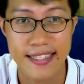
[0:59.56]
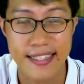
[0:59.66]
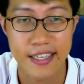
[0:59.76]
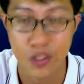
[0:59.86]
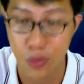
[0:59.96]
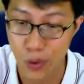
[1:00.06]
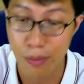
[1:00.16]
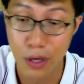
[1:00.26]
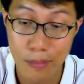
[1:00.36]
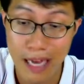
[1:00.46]
So we will
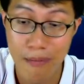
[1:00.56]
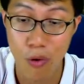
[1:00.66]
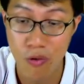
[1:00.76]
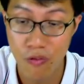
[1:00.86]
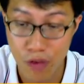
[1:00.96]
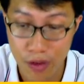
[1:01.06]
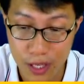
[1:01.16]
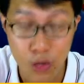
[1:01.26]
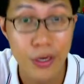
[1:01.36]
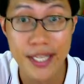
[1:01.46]
multiply both the
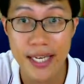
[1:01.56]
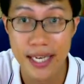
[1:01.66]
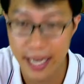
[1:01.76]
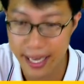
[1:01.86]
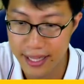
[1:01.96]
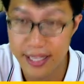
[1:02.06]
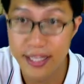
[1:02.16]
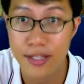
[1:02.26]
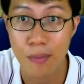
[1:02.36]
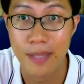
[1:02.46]
numerator and the
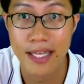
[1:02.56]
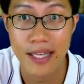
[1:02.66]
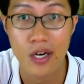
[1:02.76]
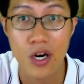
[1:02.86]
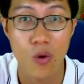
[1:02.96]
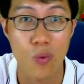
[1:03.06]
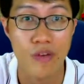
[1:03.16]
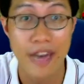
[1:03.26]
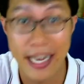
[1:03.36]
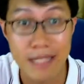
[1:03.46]
denominator with
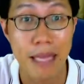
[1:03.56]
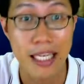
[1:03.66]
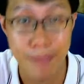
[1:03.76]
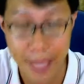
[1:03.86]
x plus b